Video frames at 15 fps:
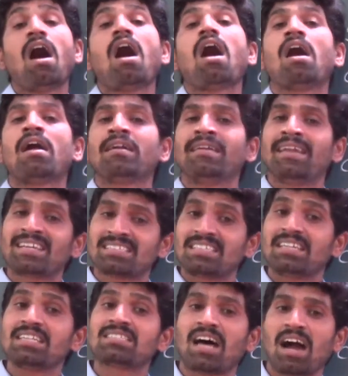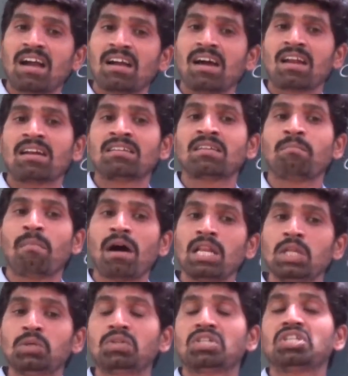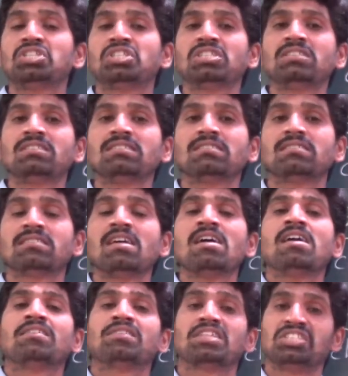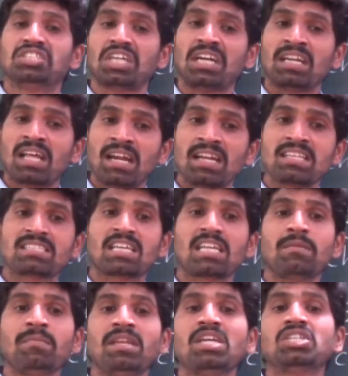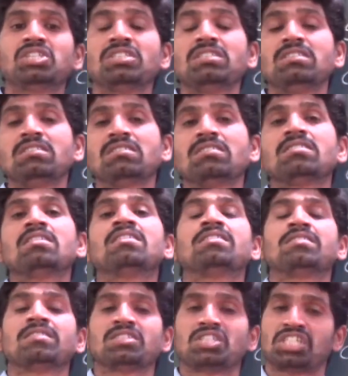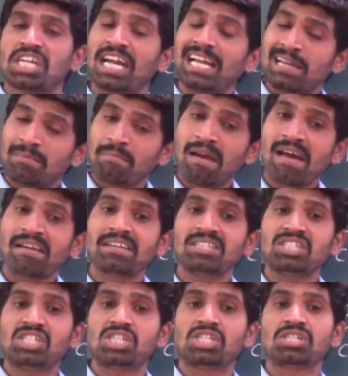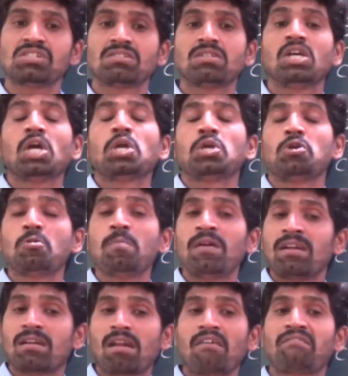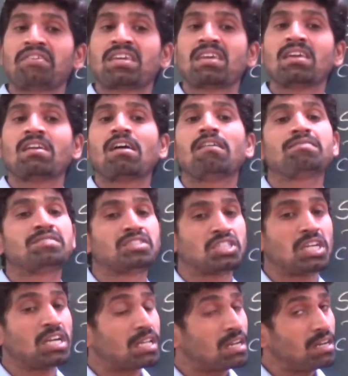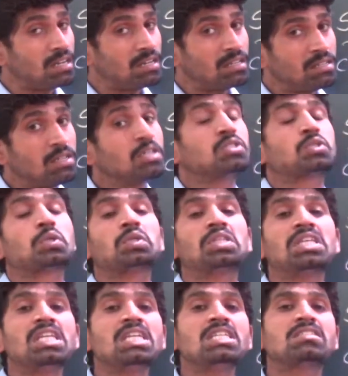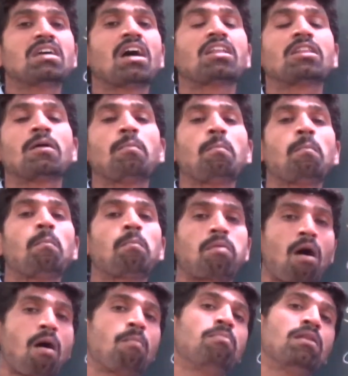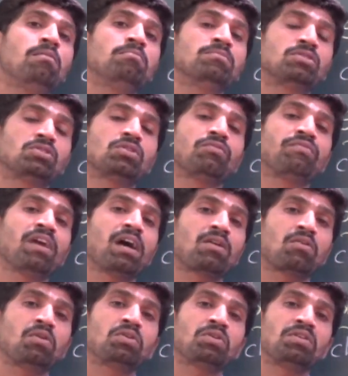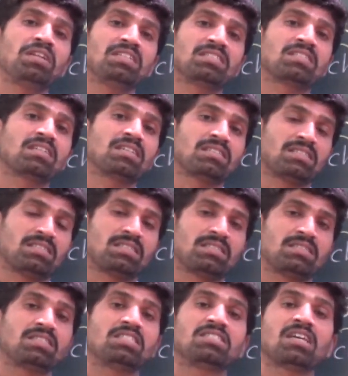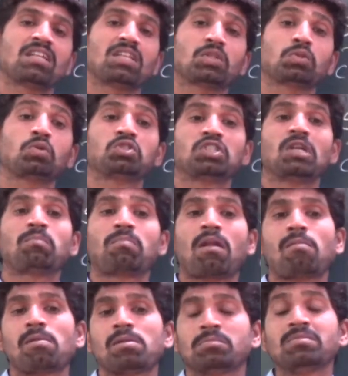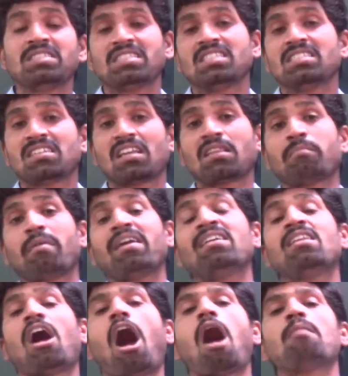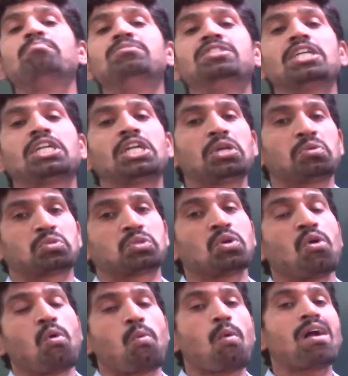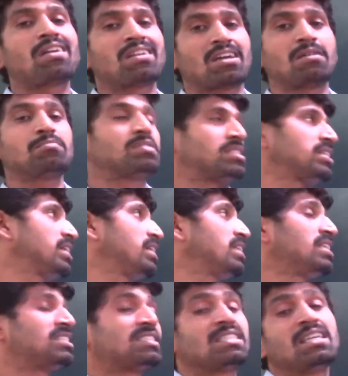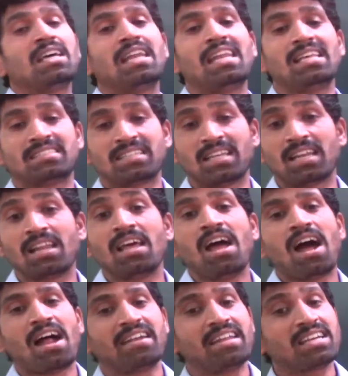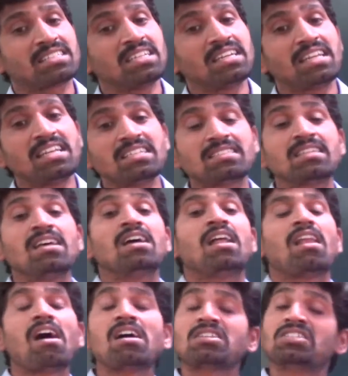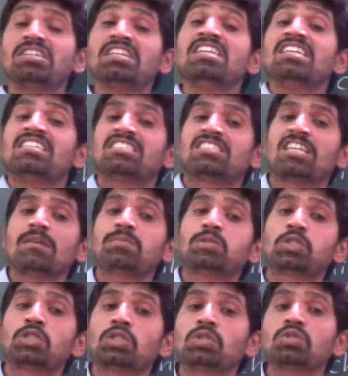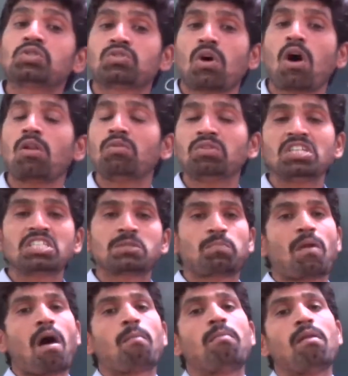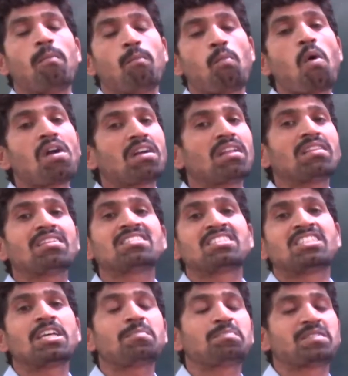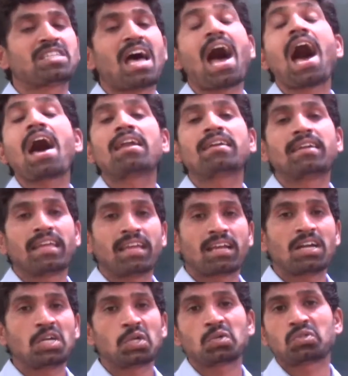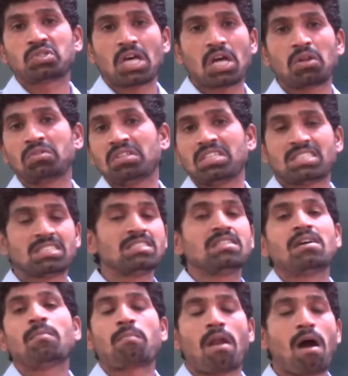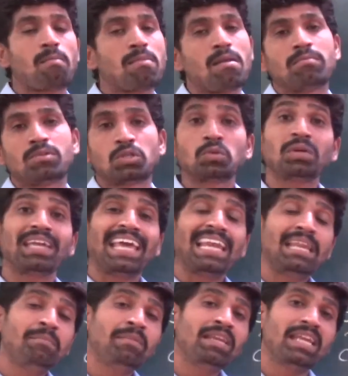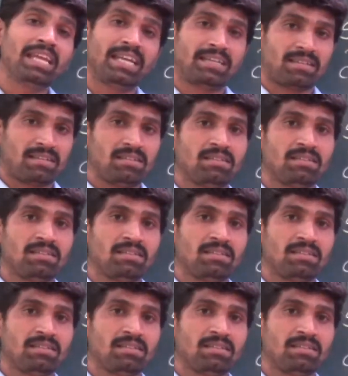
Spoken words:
And next it is hunger and the malnutrition, the gender discrimination, the child marriage, human trafficking of children. So these are the problems we are going to discuss. These are the social problems. These are the main objectives what comes in this lesson. And next it is last it is steps to solve this problem. What are the steps are taken to solve this problem, to eliminate?